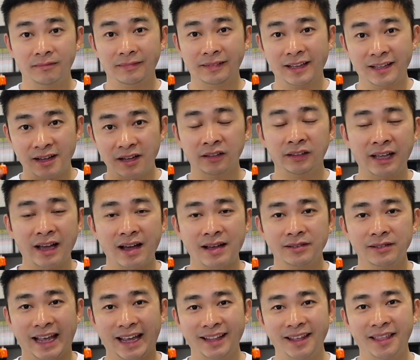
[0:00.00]
gonna
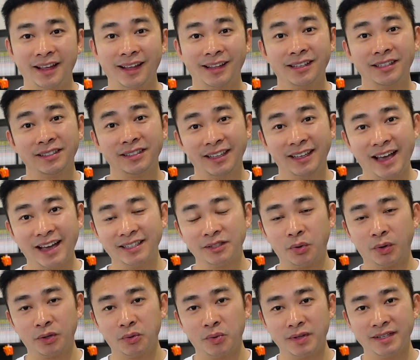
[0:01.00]
announce anything in the C E S
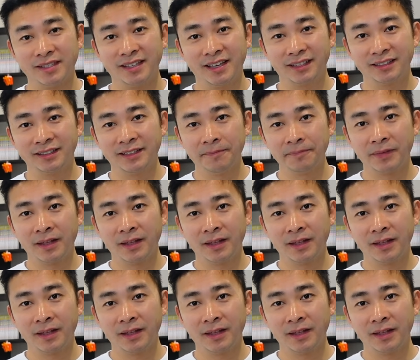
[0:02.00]
twenty twenty-six,